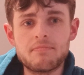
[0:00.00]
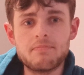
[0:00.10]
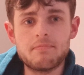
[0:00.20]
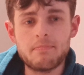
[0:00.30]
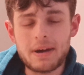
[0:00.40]

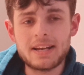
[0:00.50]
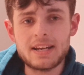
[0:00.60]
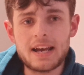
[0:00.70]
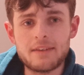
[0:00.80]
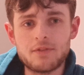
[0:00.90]
Man
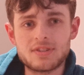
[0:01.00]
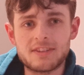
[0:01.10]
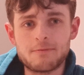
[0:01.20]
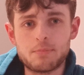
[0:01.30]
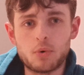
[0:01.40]
United versus
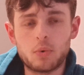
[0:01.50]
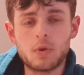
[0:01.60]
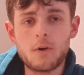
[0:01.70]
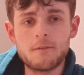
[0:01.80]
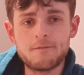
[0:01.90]
Liverpool.
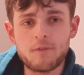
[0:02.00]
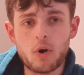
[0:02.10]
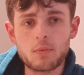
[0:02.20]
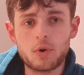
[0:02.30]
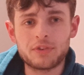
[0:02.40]

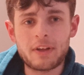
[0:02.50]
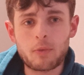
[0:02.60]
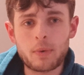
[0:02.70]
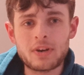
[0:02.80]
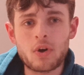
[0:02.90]
Form goes out the
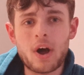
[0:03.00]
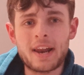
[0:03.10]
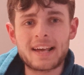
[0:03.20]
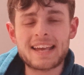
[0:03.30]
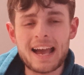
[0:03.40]
window and
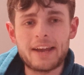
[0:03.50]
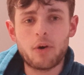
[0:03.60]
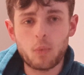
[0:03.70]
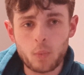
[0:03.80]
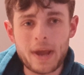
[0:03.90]
I
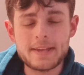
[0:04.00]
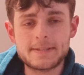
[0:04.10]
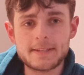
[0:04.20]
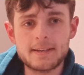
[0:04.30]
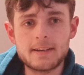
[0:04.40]
cannot
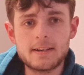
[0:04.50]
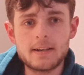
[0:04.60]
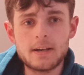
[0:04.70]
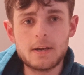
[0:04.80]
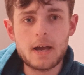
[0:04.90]
wait.
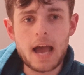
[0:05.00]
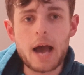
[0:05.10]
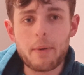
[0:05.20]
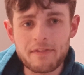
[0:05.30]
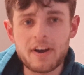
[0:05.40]

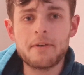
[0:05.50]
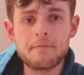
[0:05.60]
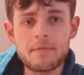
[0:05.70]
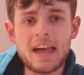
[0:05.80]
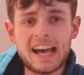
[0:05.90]
However,
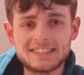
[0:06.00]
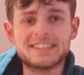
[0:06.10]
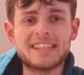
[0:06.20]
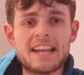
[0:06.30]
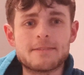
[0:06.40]
as I
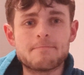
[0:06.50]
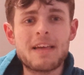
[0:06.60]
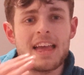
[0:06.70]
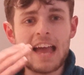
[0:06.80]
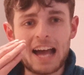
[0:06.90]
said,
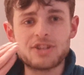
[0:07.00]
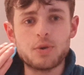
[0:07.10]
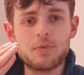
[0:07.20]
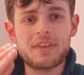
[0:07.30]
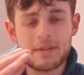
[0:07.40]
I
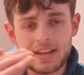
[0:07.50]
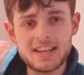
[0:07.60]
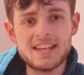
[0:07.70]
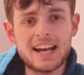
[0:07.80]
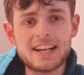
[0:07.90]
do think
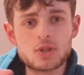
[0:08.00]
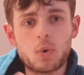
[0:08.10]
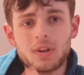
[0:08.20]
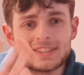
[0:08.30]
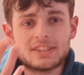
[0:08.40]
United's
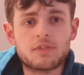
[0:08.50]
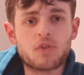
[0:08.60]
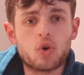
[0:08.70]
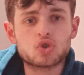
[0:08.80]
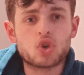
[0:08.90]
quality is of
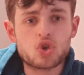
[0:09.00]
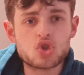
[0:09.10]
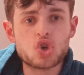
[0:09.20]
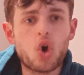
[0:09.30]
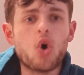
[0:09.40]
course going to
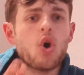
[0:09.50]
show.